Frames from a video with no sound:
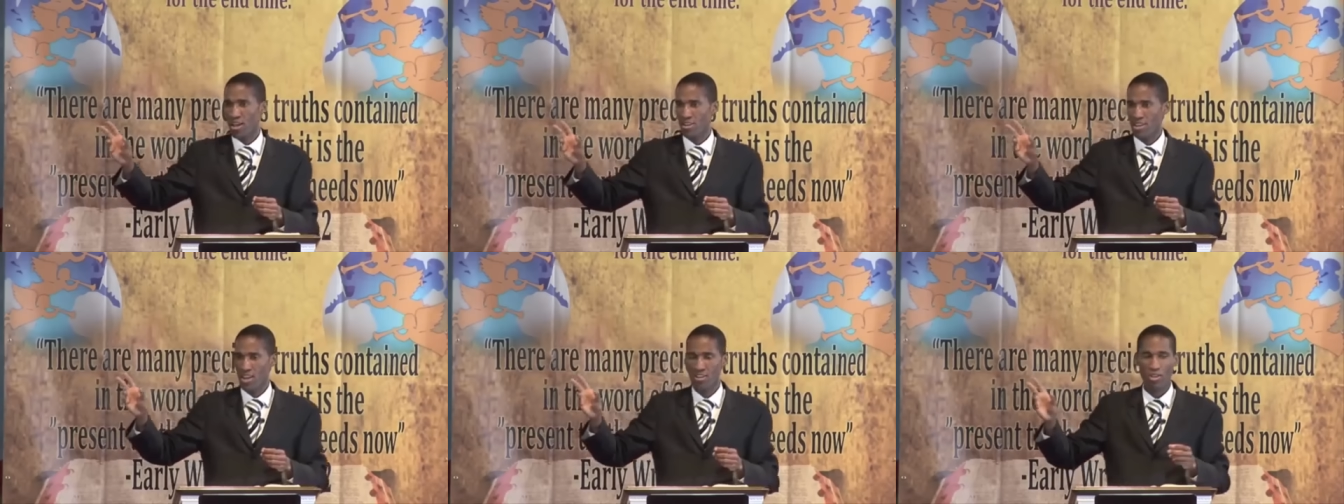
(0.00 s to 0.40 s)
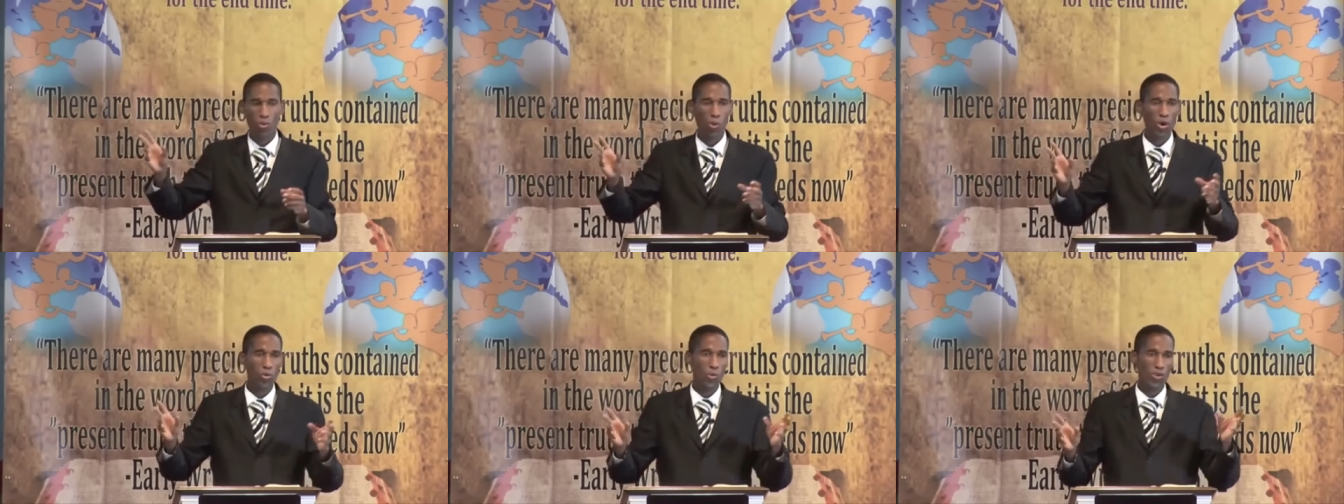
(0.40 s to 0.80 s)
The other
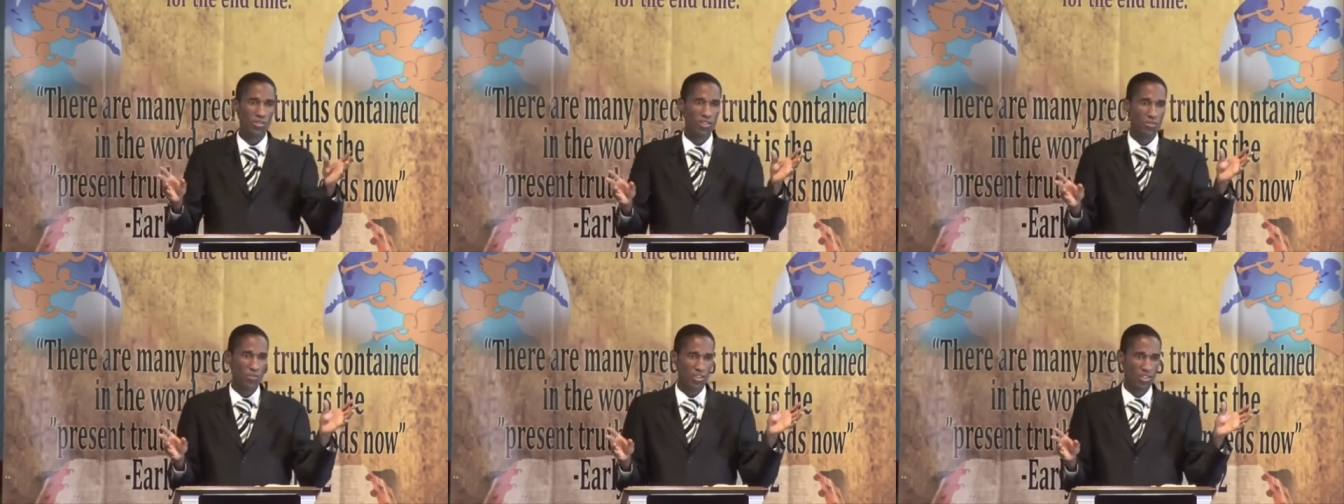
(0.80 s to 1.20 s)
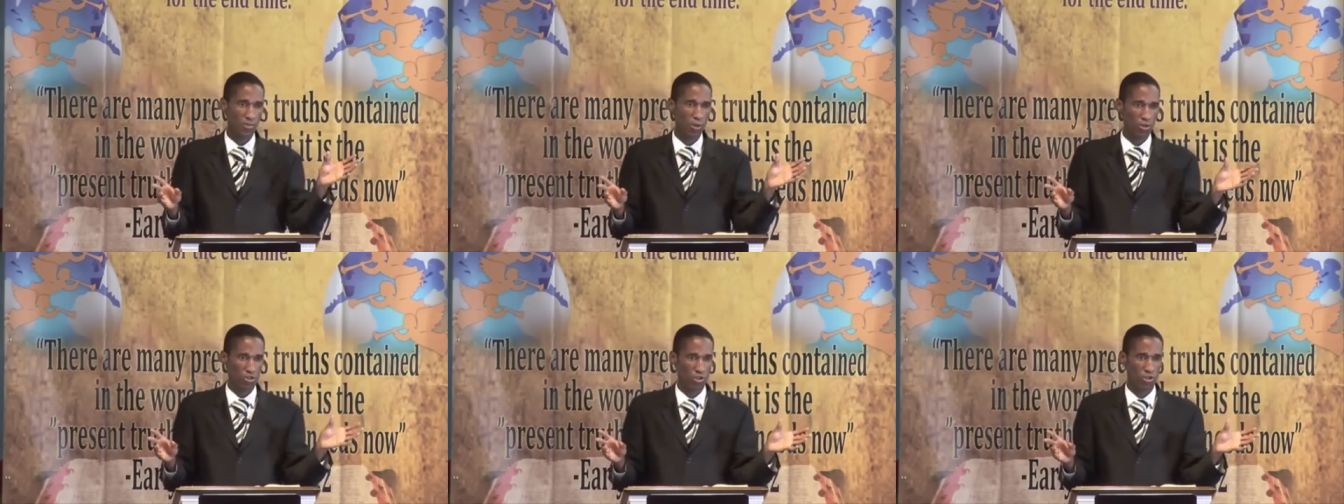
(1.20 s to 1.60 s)
one was the
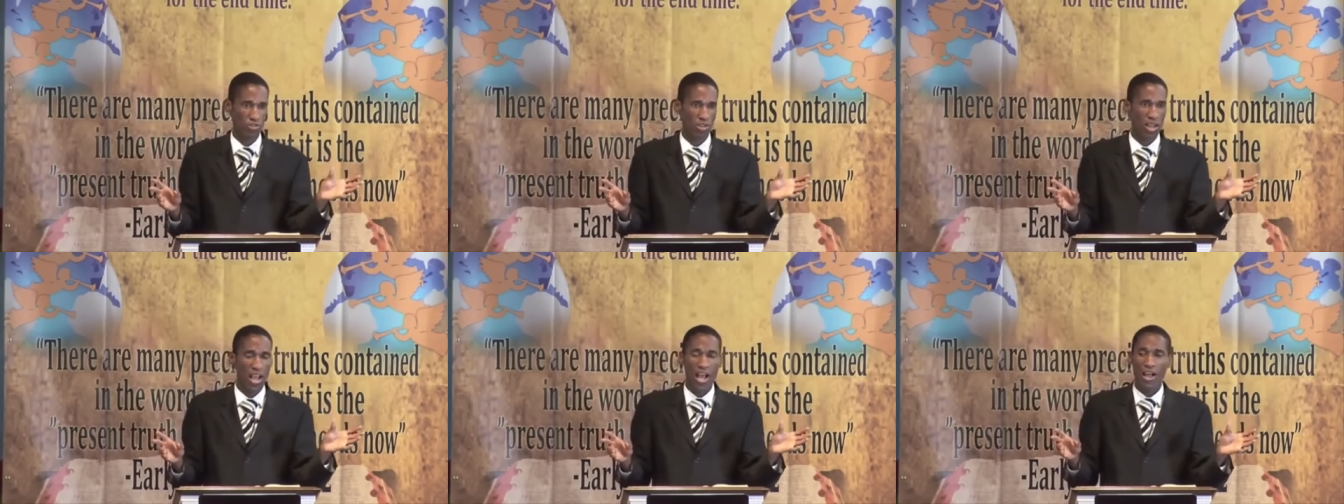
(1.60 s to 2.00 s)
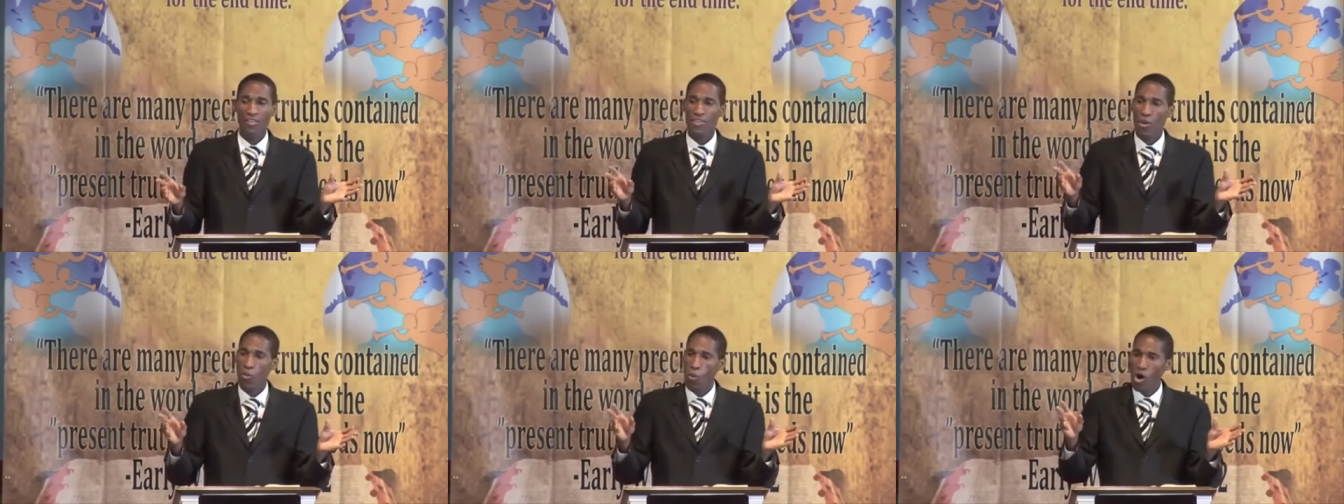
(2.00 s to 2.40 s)
visible church.
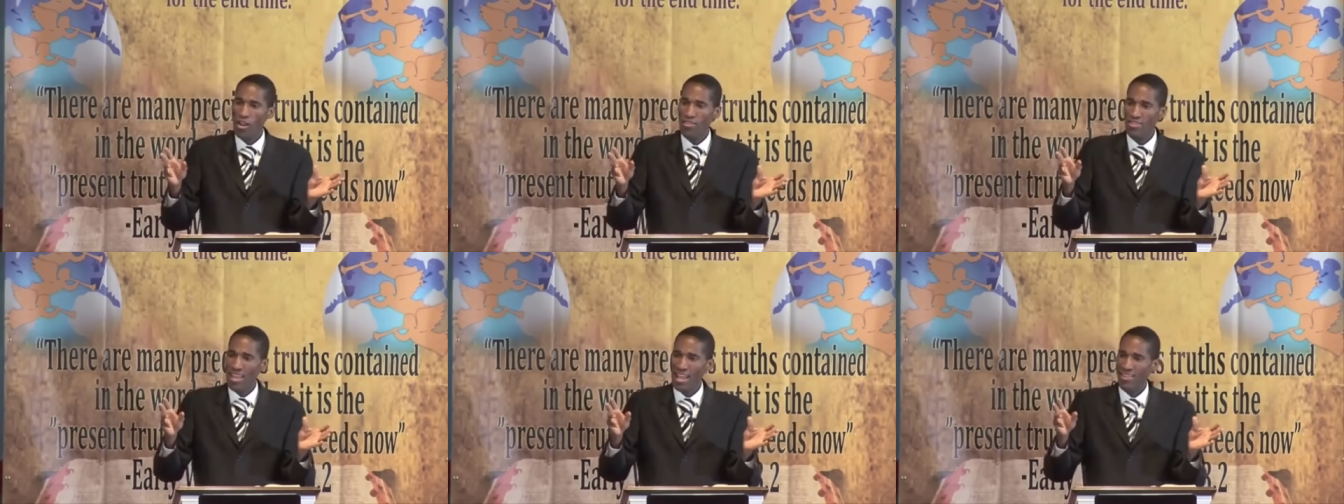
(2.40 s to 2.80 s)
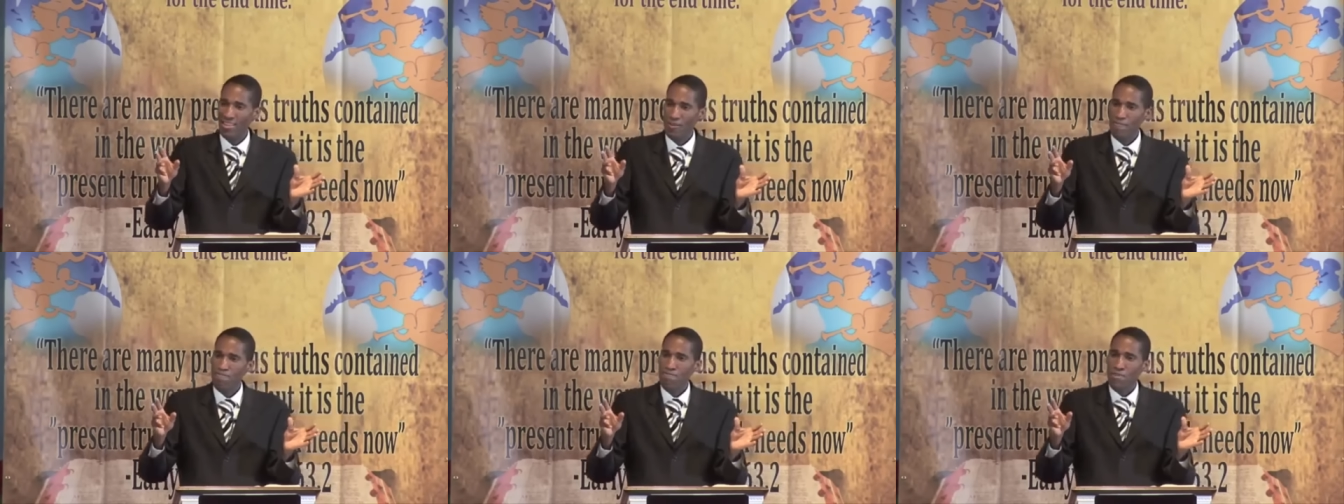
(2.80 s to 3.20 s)
The one that,